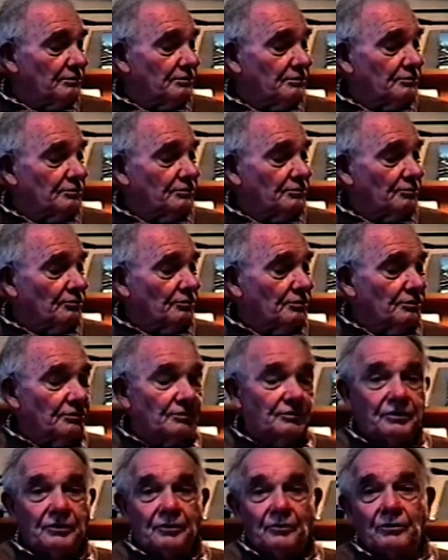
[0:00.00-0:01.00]
sort
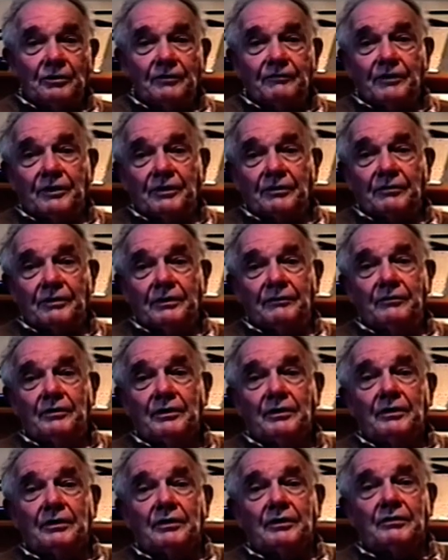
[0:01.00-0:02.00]
of did all the
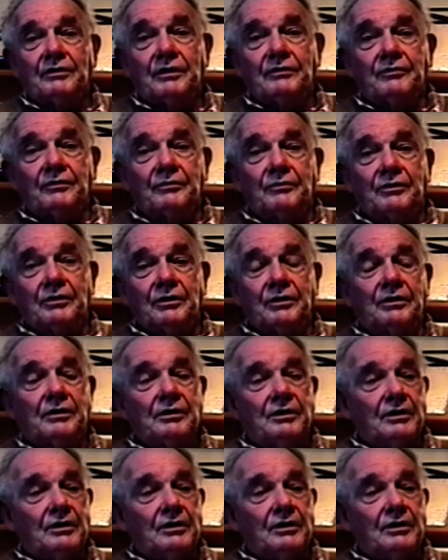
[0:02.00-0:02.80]
photographic work.